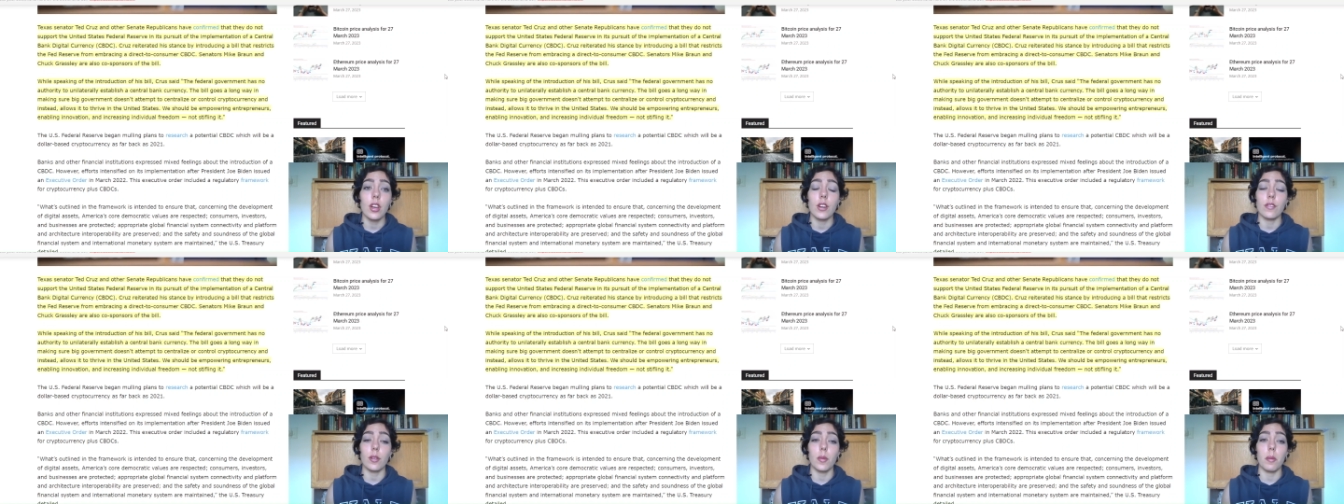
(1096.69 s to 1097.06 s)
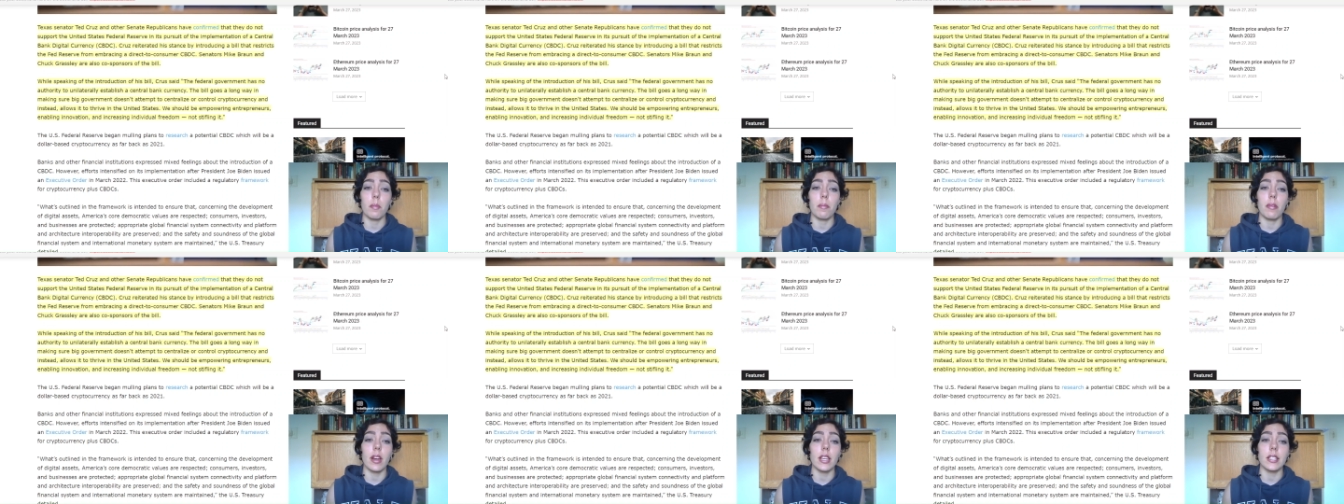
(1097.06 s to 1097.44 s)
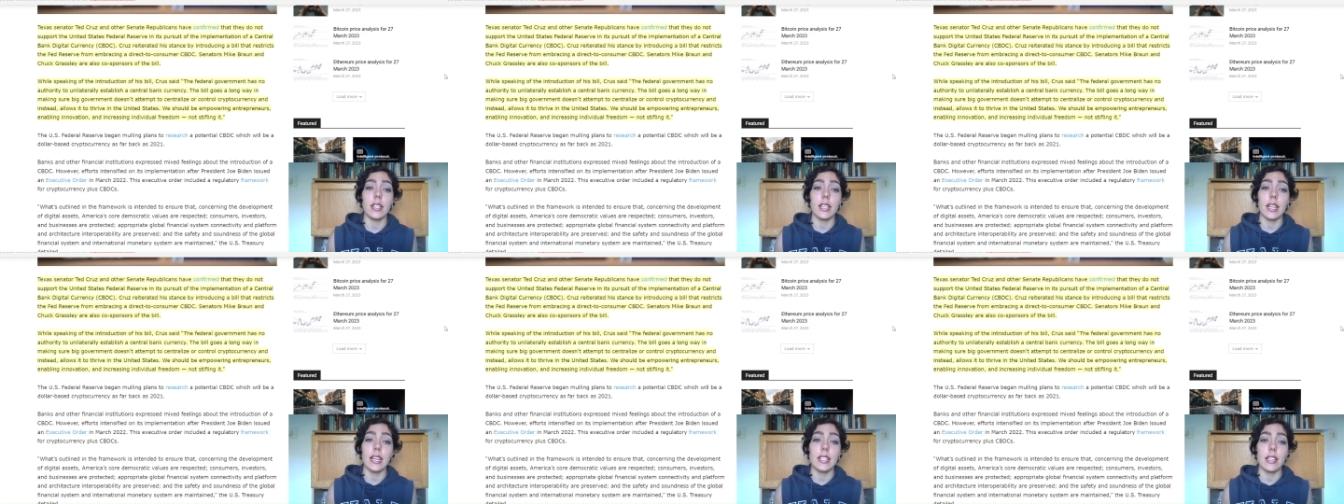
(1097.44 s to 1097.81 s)
from
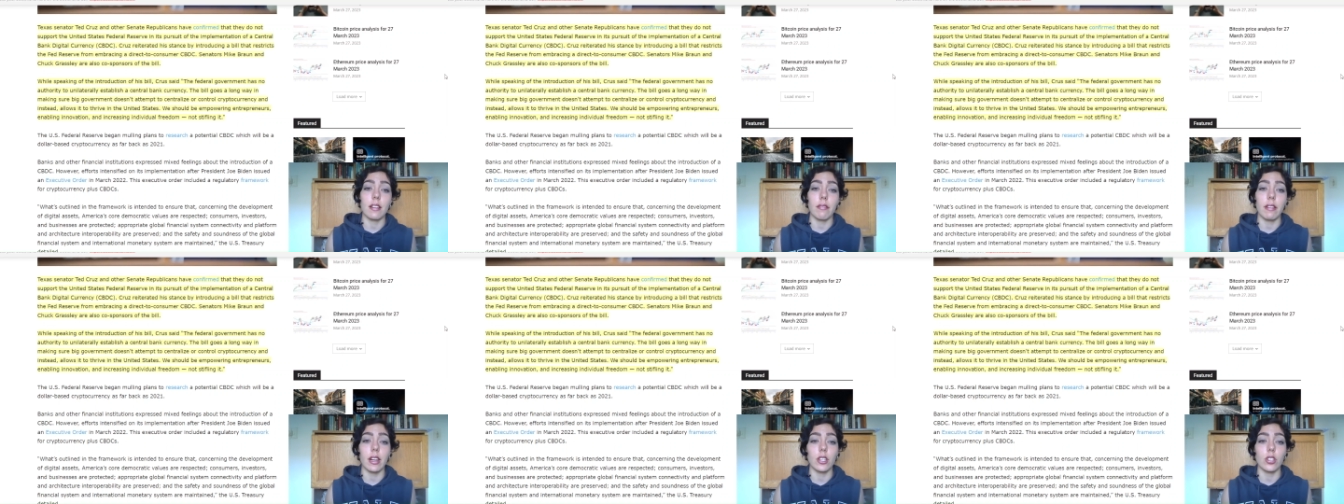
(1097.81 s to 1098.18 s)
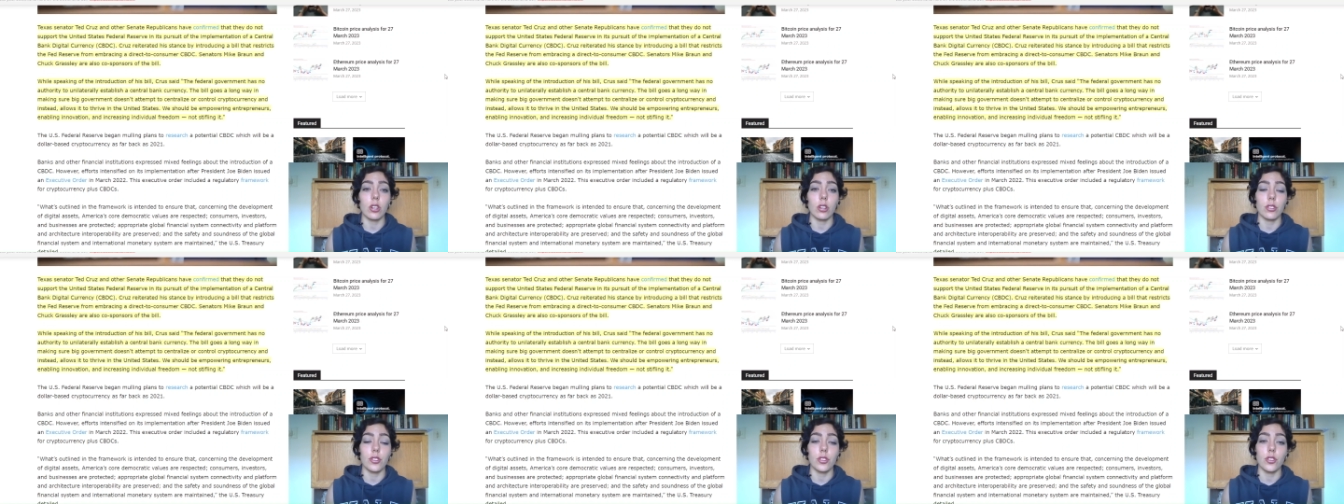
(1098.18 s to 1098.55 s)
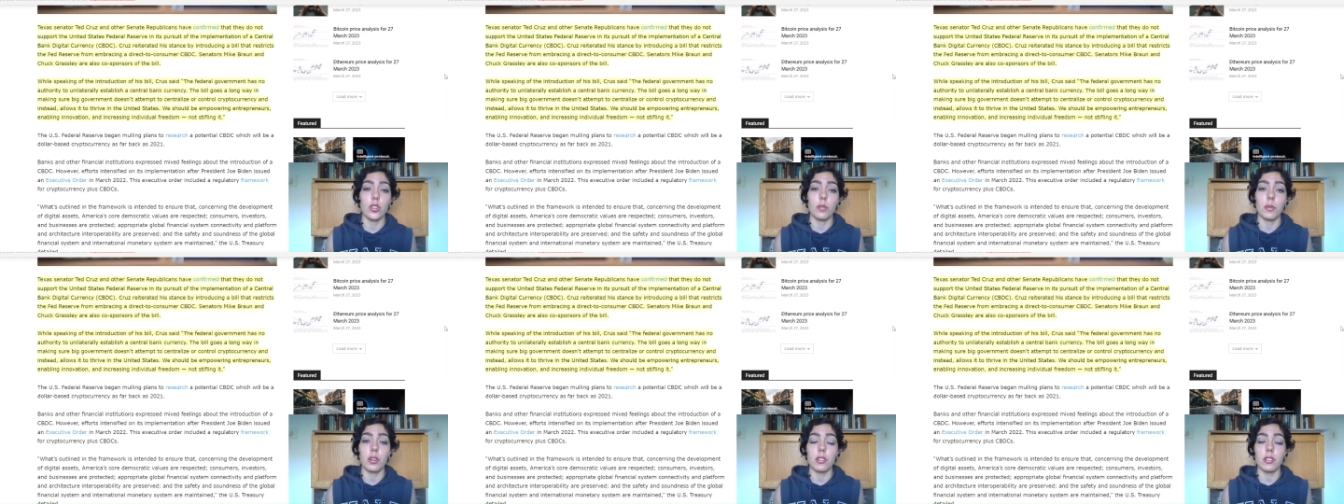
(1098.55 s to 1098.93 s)
embracing a direct
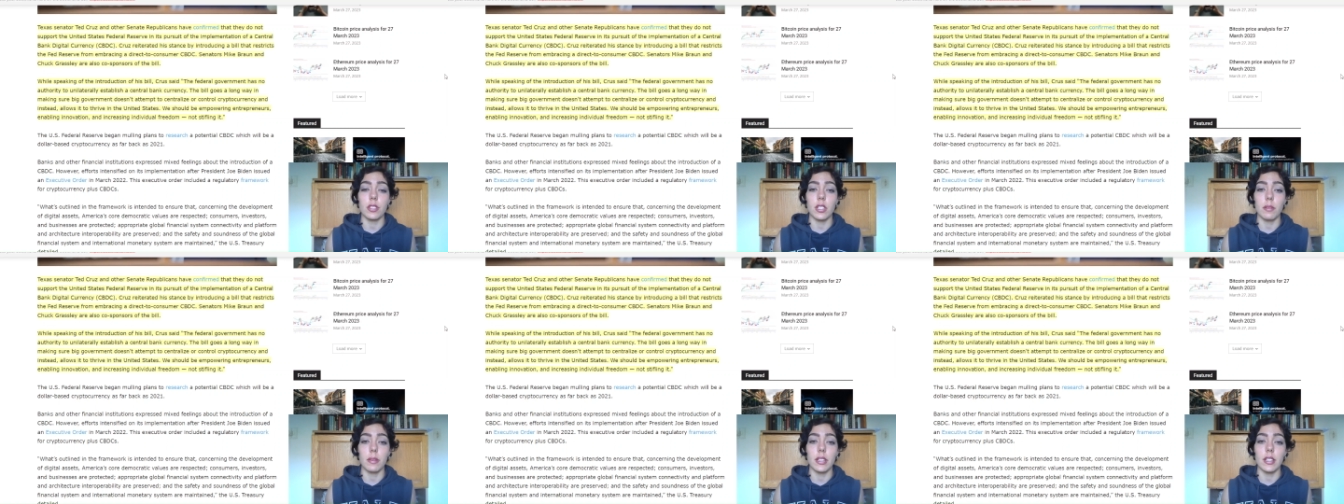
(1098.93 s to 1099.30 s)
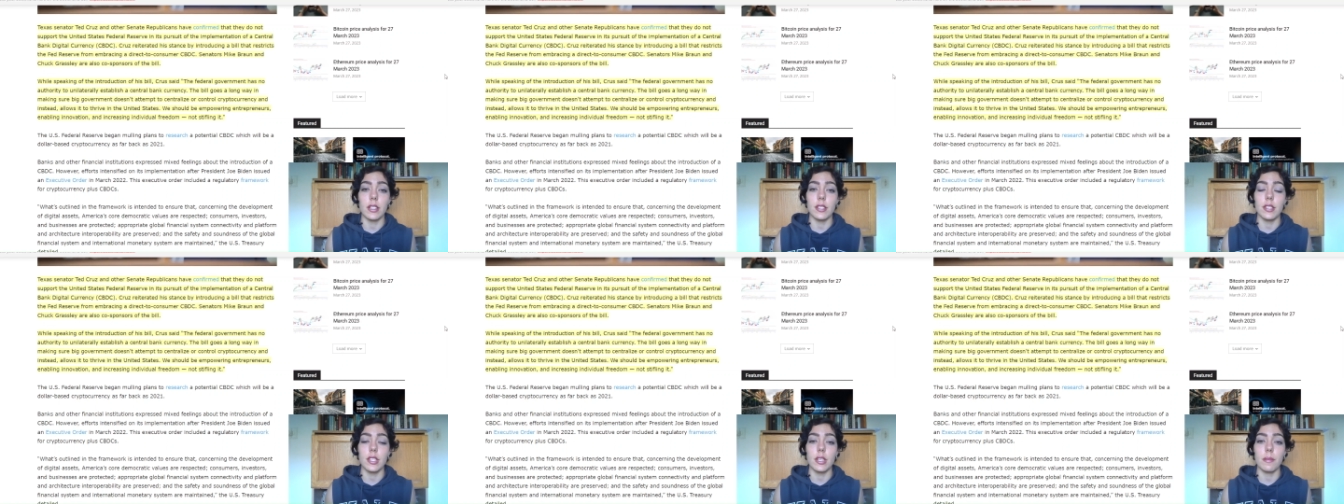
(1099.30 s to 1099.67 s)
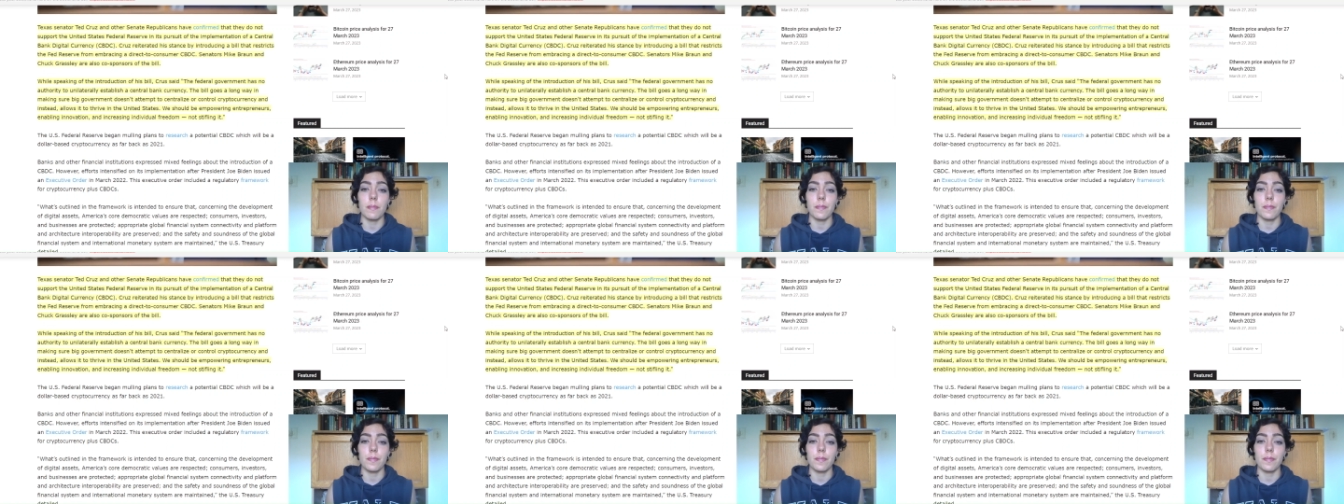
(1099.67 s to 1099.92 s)
consumer C B D C.